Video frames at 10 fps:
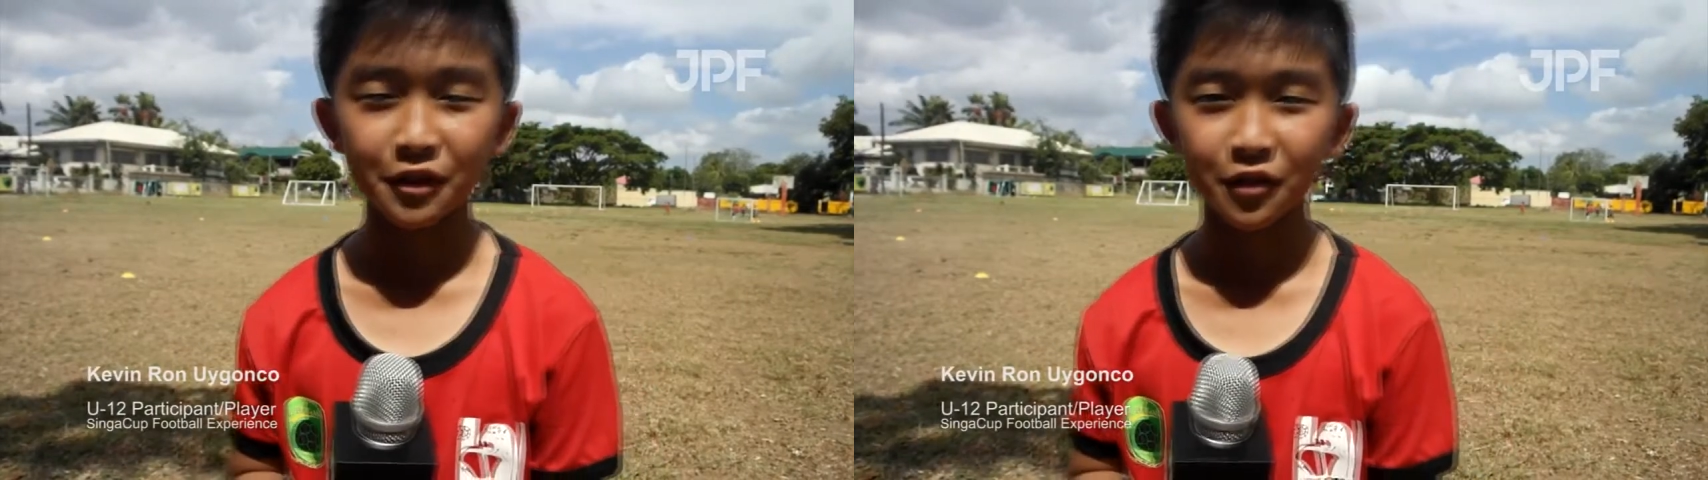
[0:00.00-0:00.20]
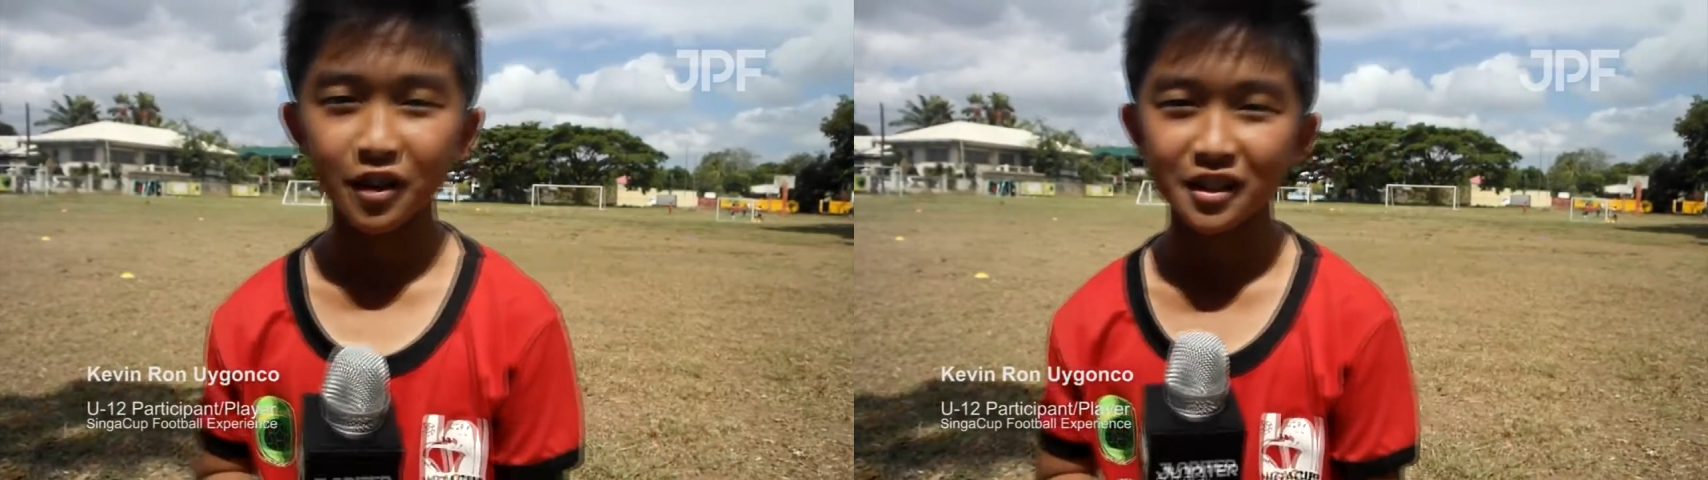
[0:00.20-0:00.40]

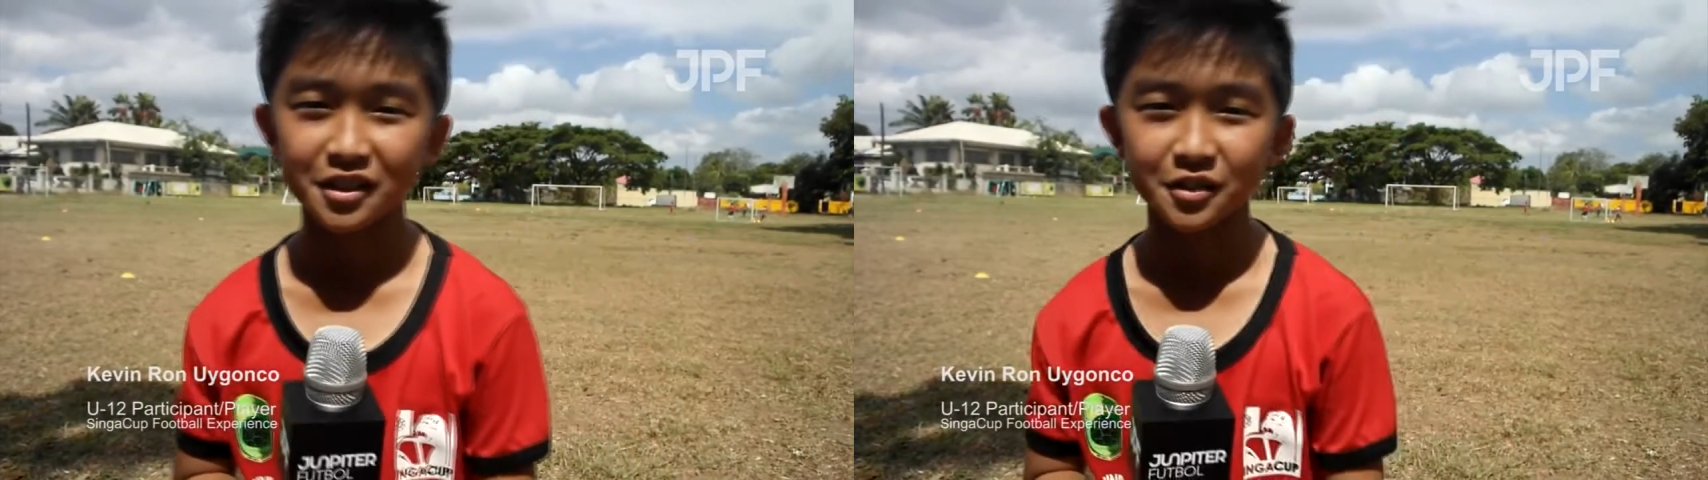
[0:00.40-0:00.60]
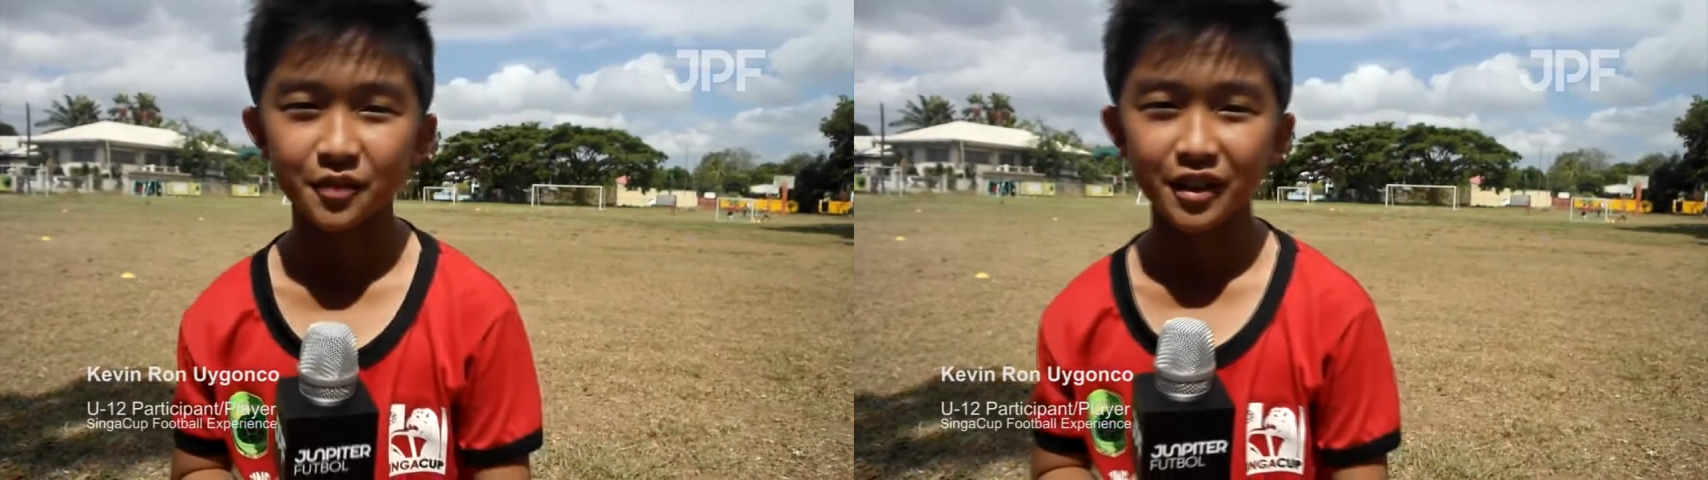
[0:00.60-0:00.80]
for us
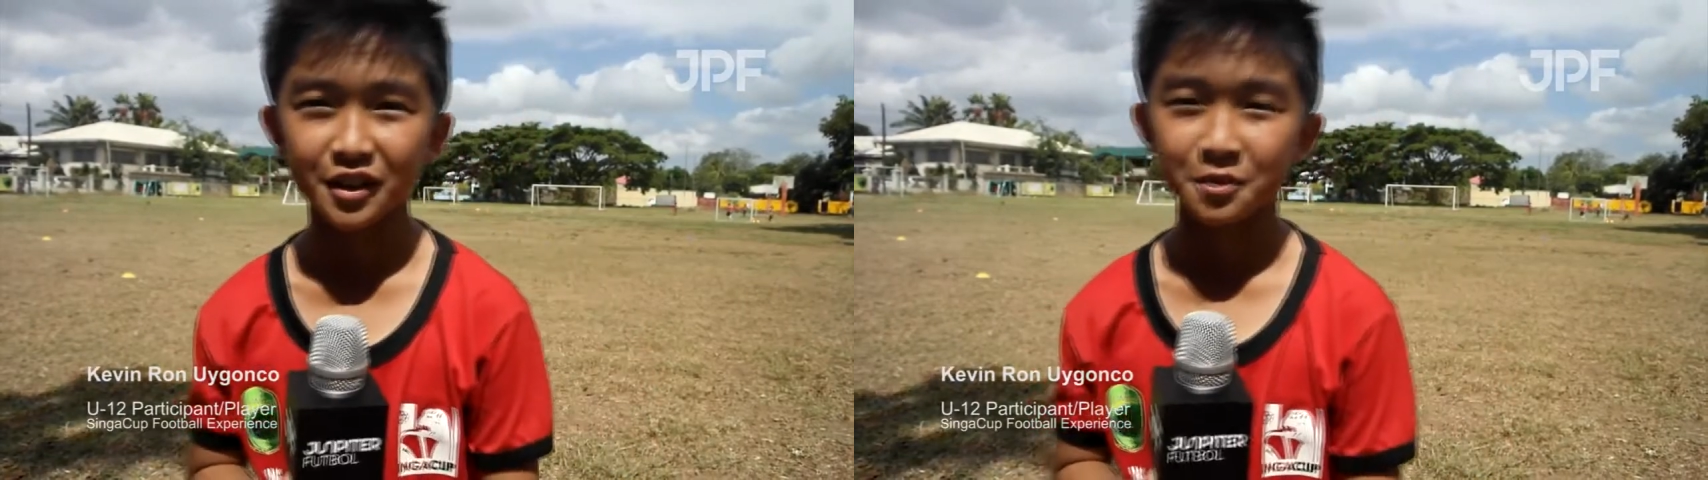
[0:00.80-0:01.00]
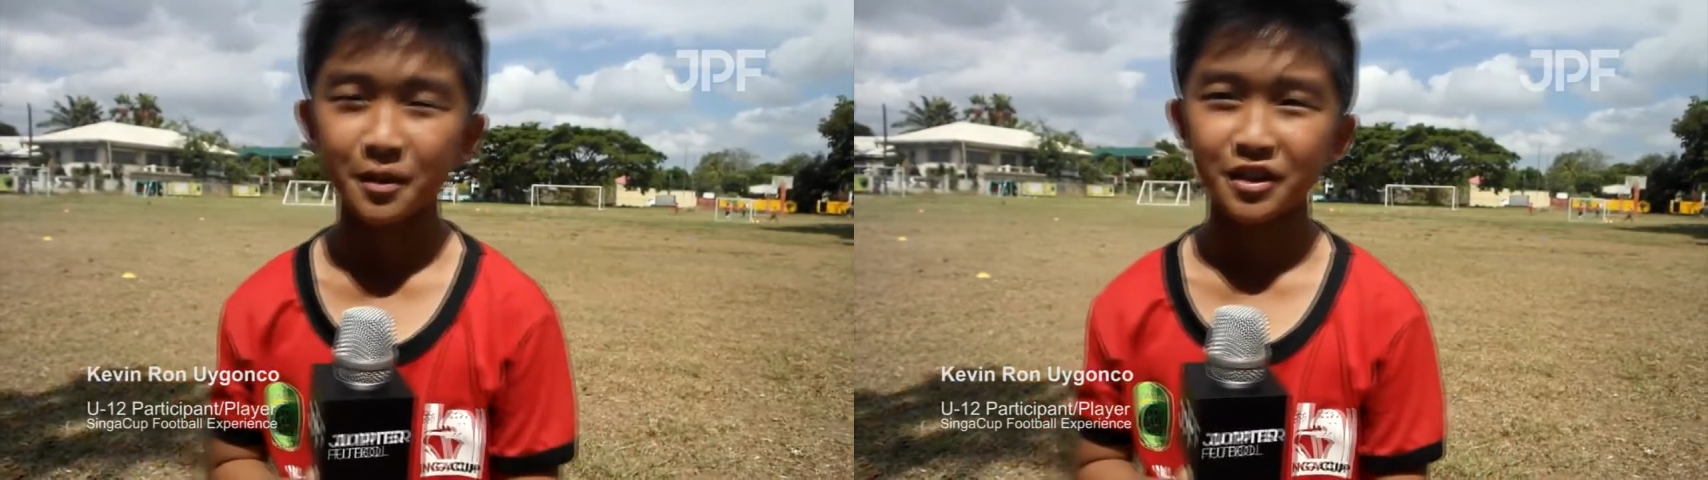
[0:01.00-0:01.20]
is very
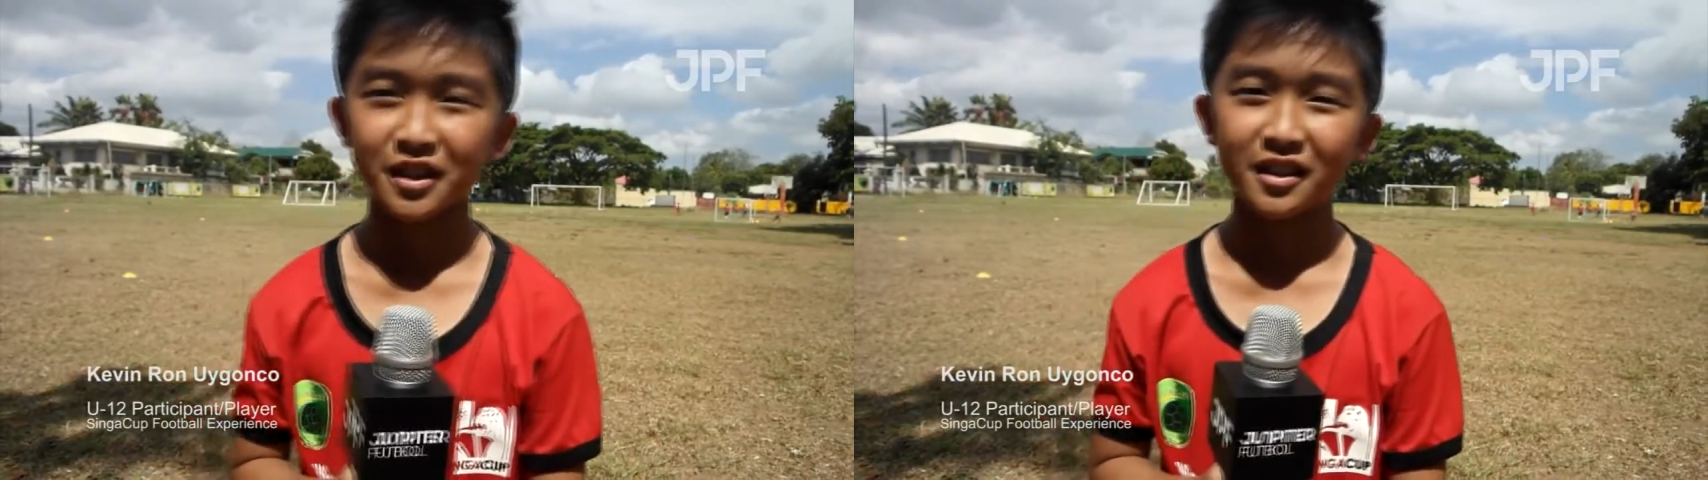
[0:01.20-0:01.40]
special,